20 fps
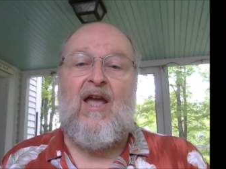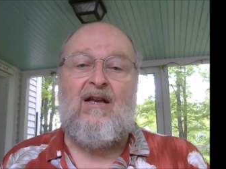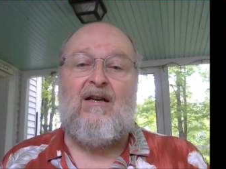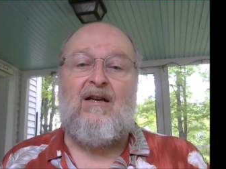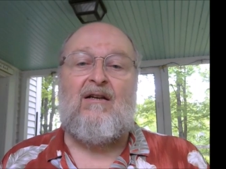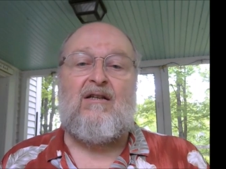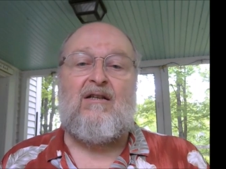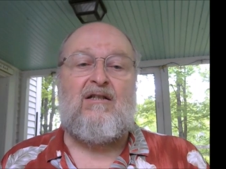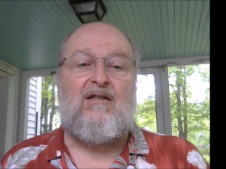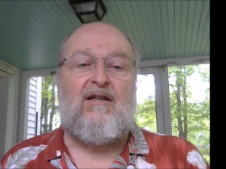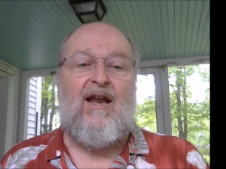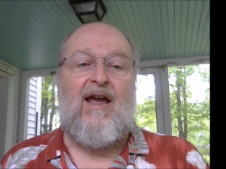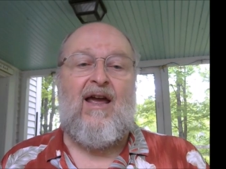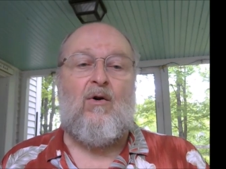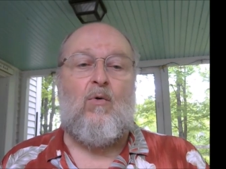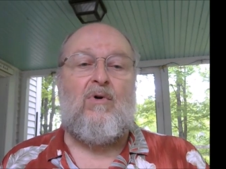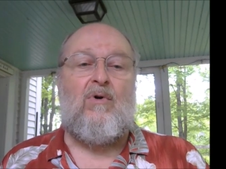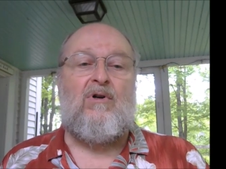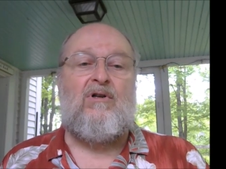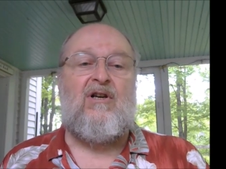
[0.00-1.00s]
English
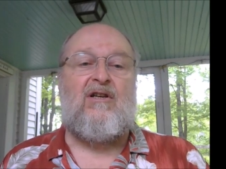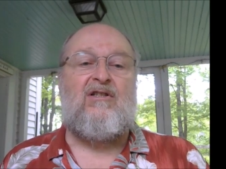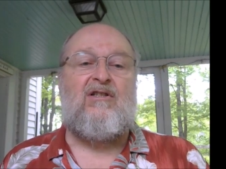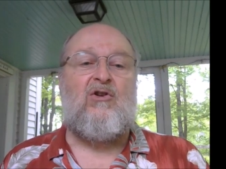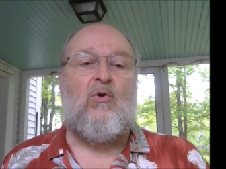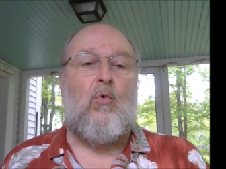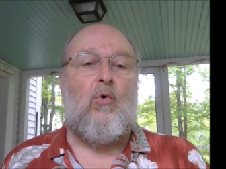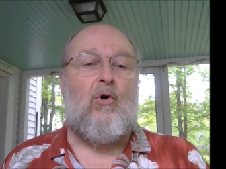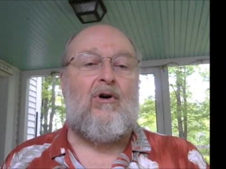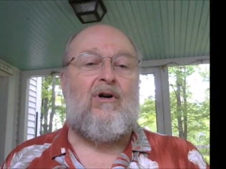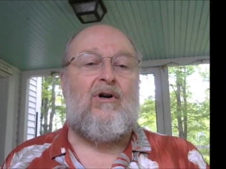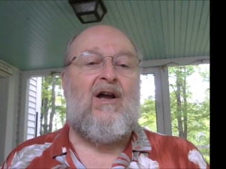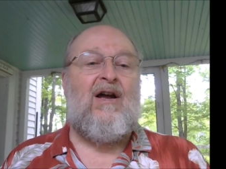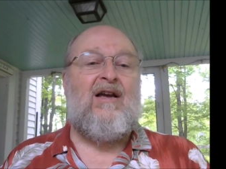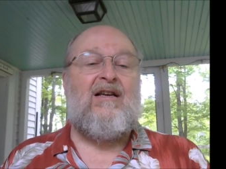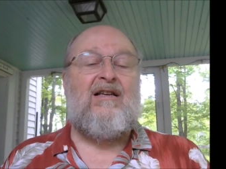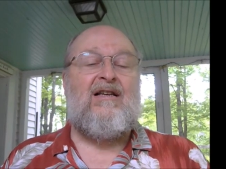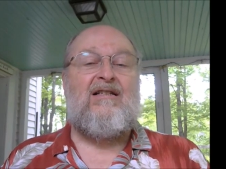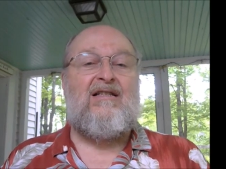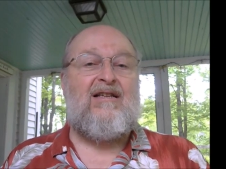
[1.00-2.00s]
language as the word
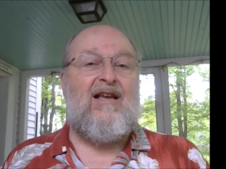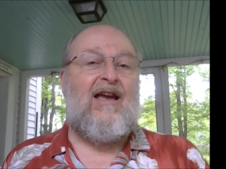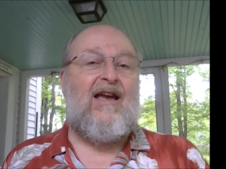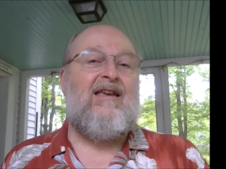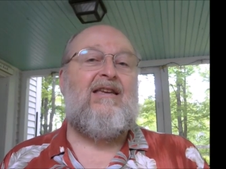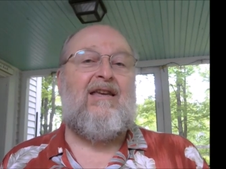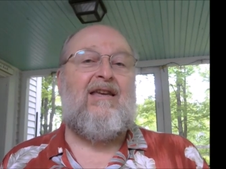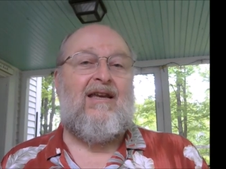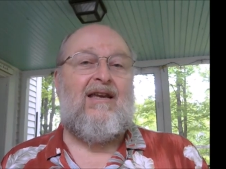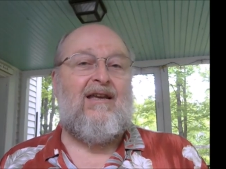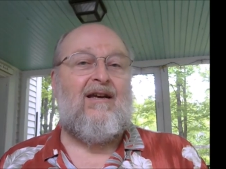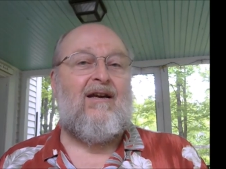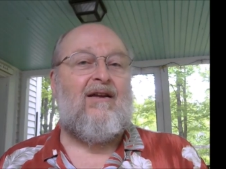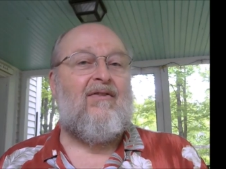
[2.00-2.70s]
psyche,